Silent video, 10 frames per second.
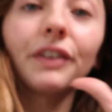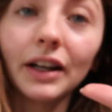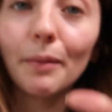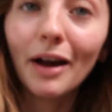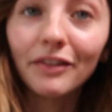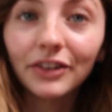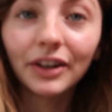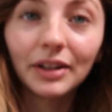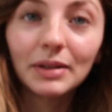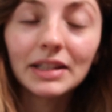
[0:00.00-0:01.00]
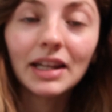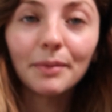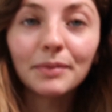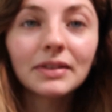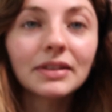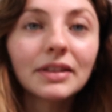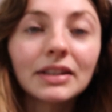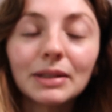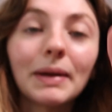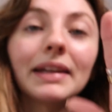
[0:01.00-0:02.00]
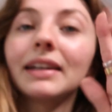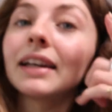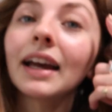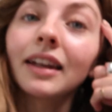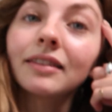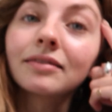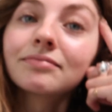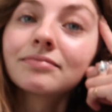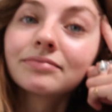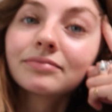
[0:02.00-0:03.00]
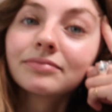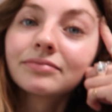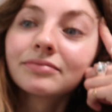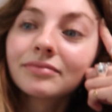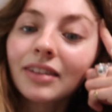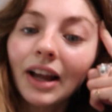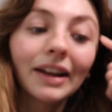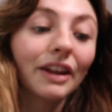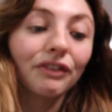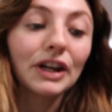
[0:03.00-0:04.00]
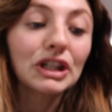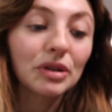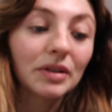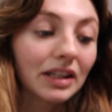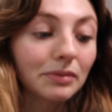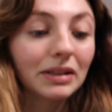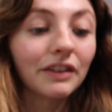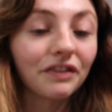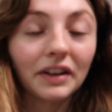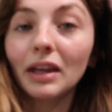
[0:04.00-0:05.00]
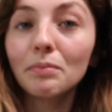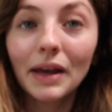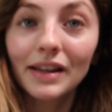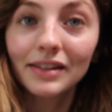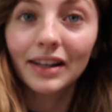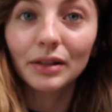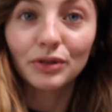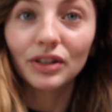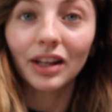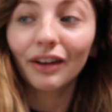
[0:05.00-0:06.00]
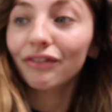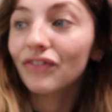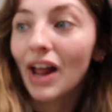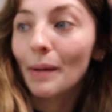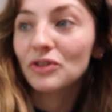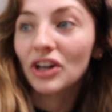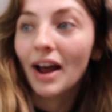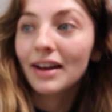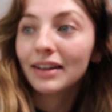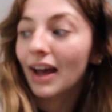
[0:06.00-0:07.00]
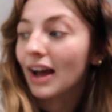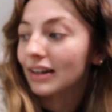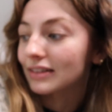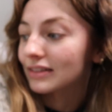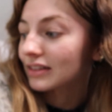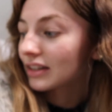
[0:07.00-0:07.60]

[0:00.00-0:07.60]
think I'm ever going to attempt to bake again. And if I do, it's going to be the fucking basics, which is like flapjack and...